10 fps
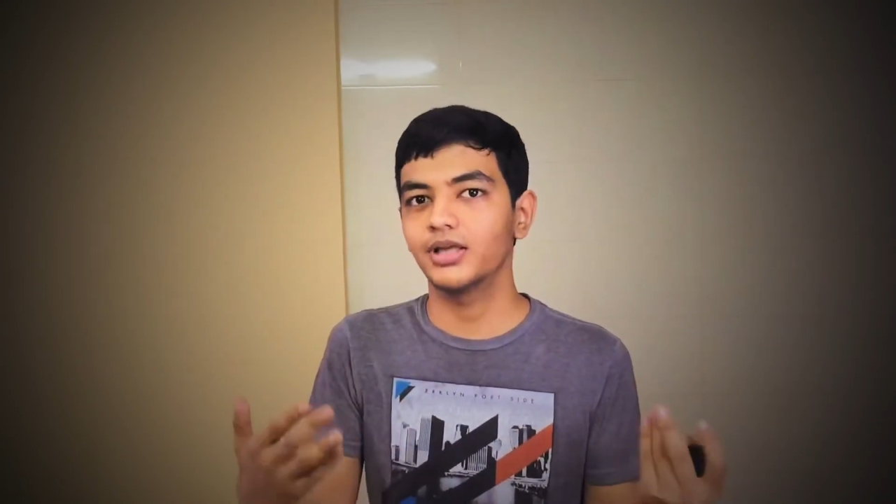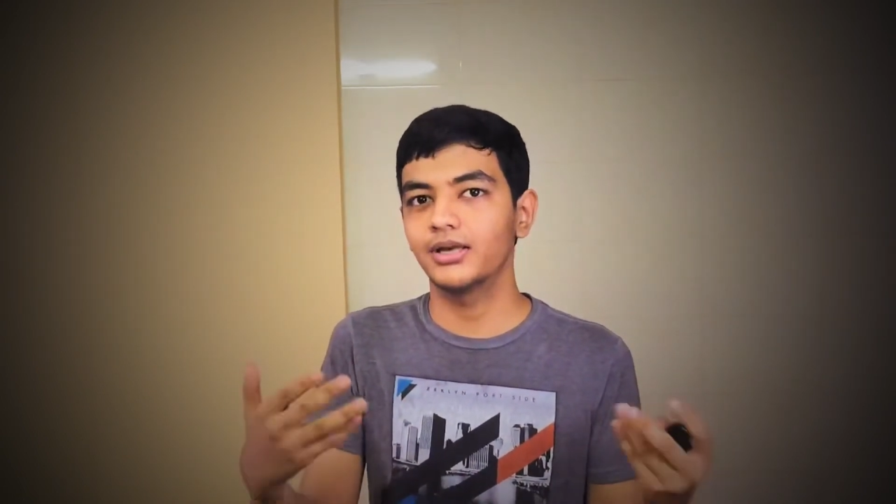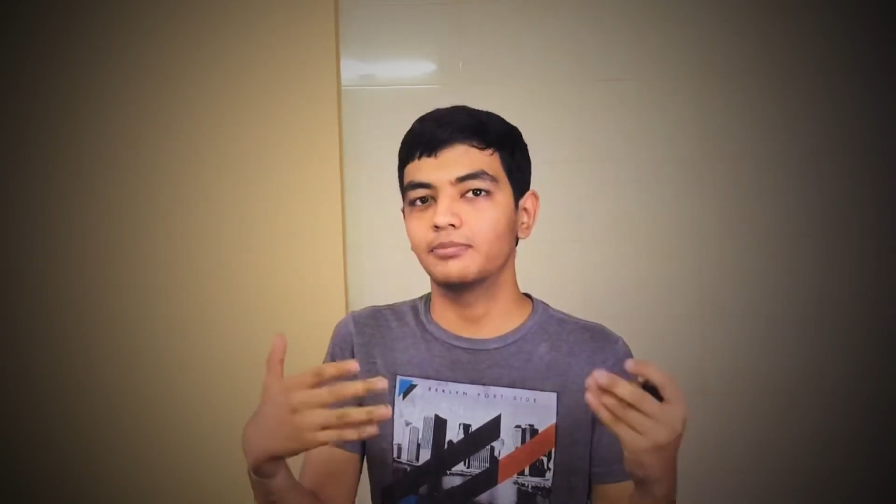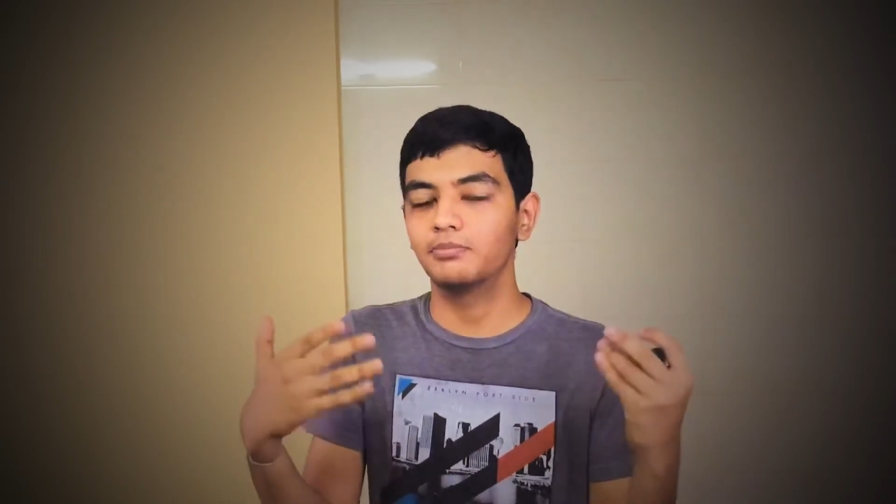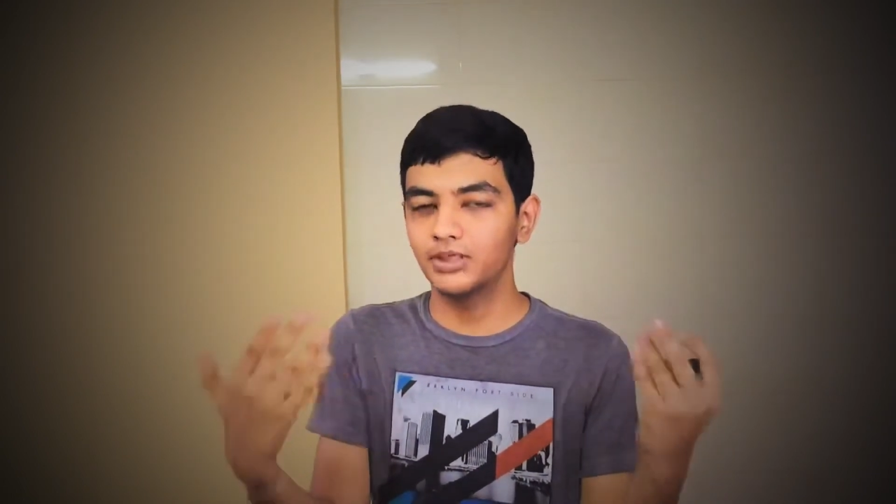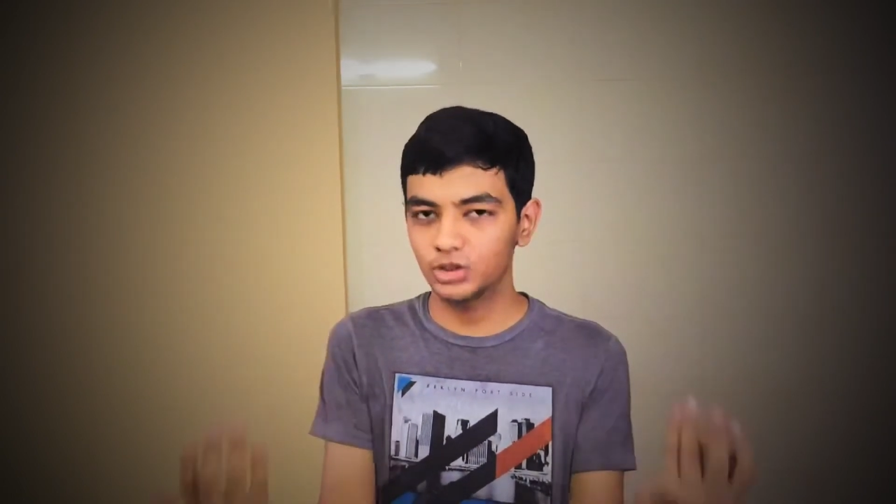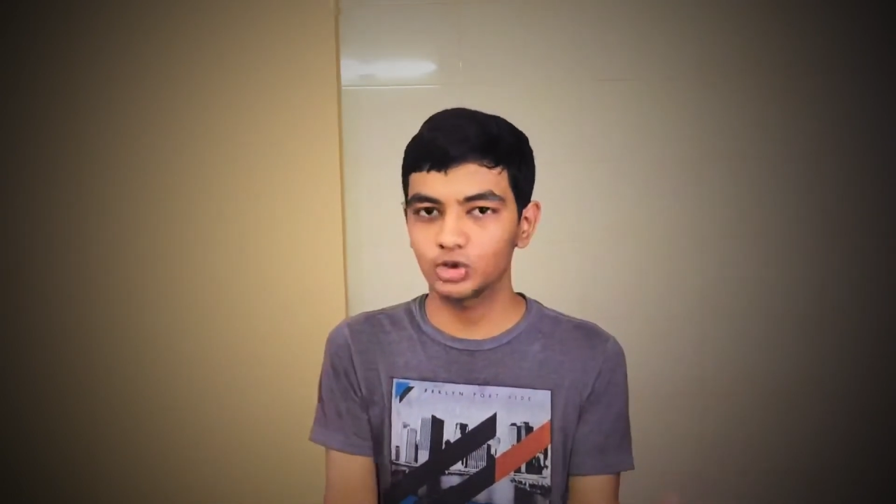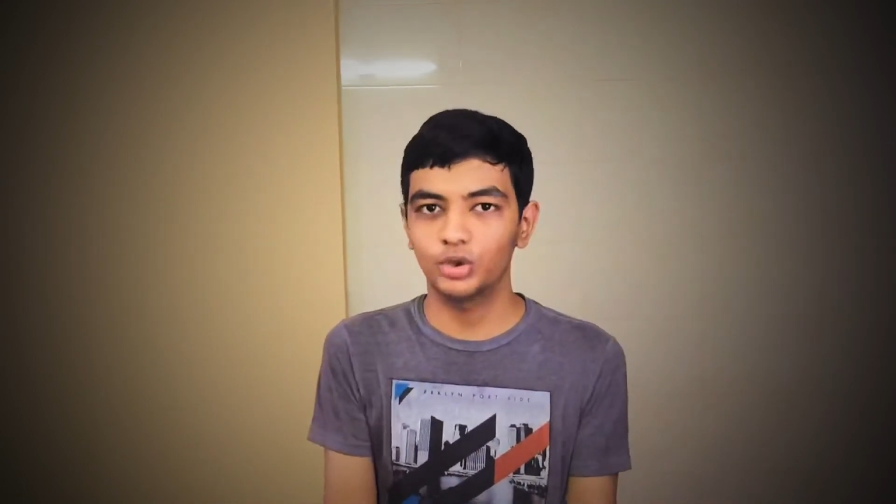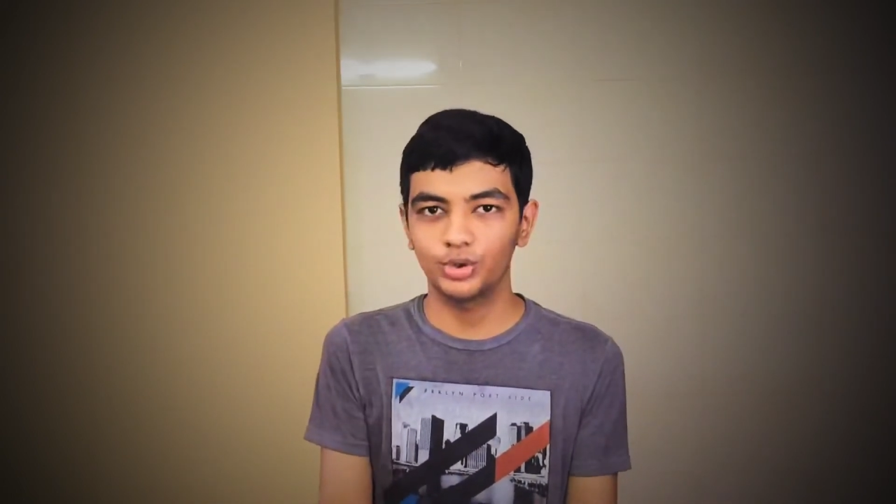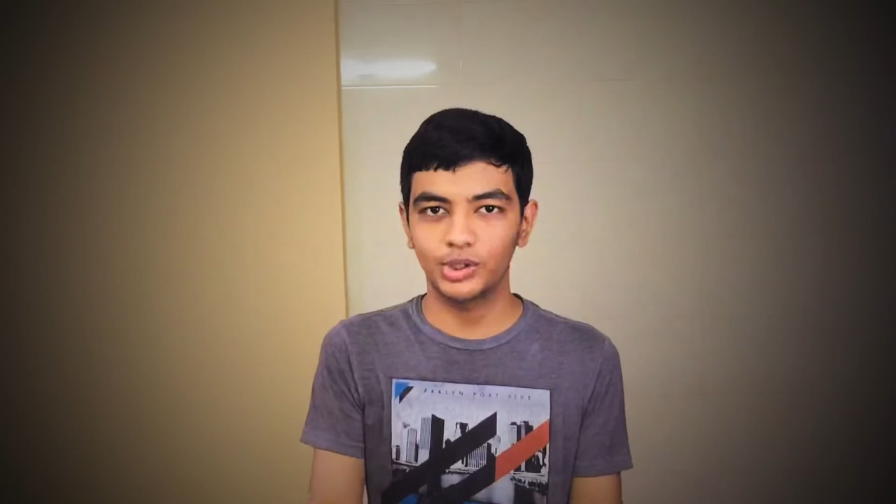and make
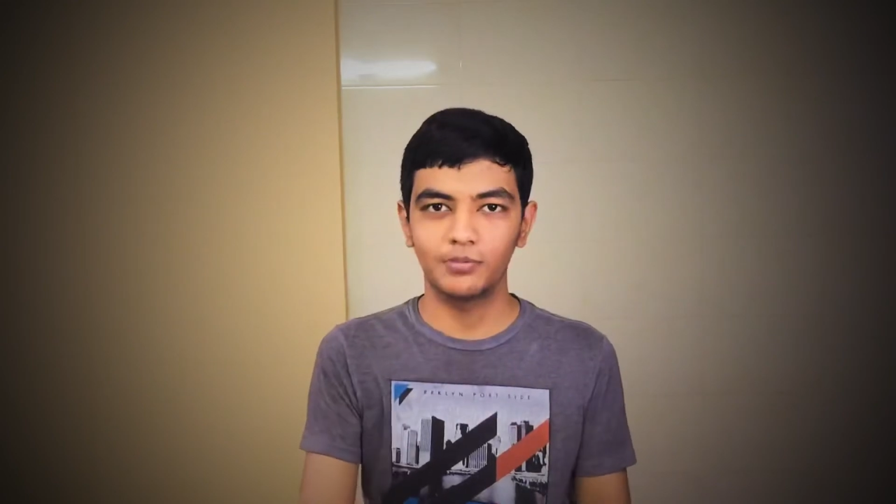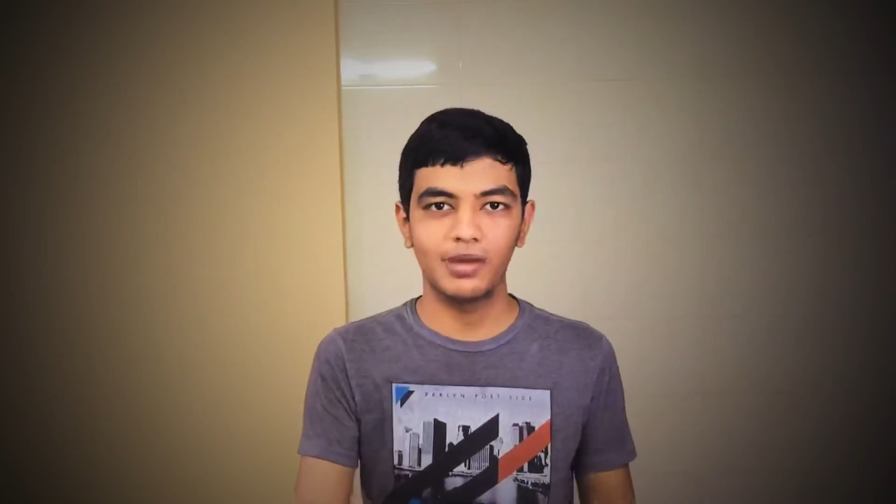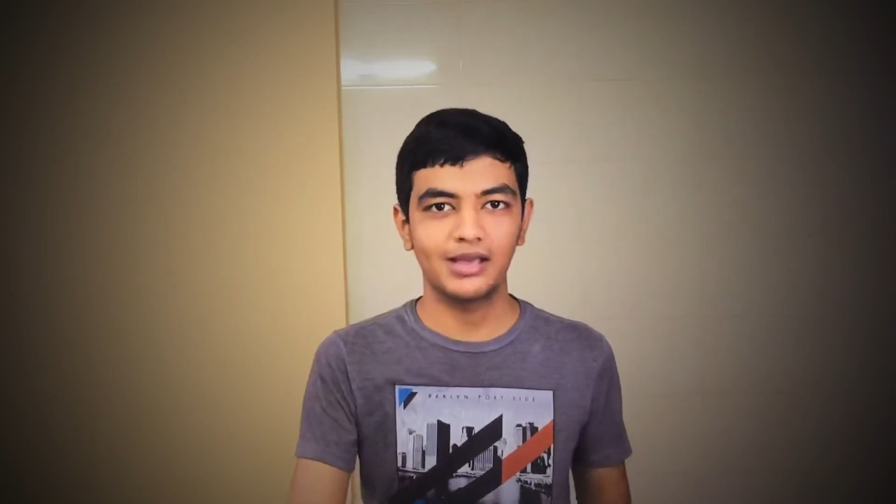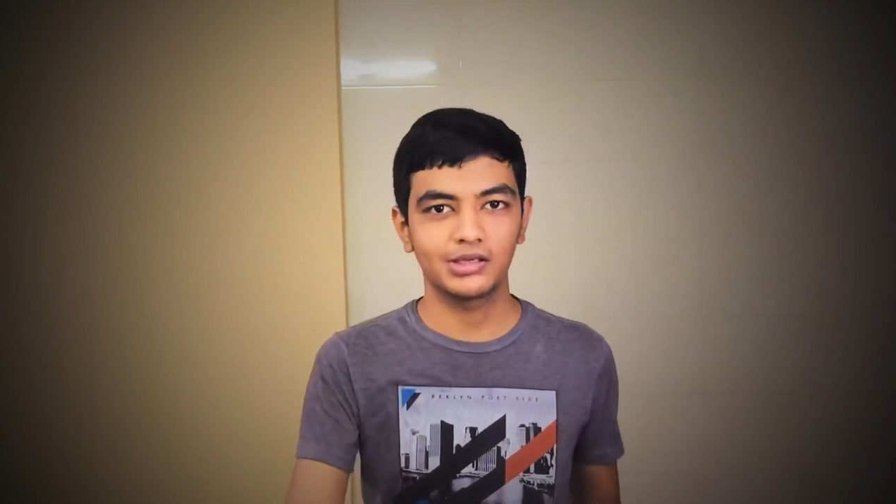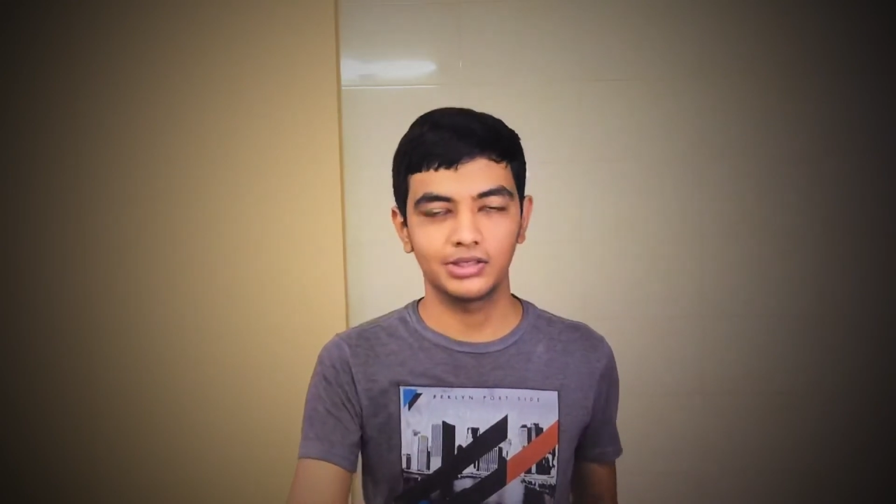sure you come back.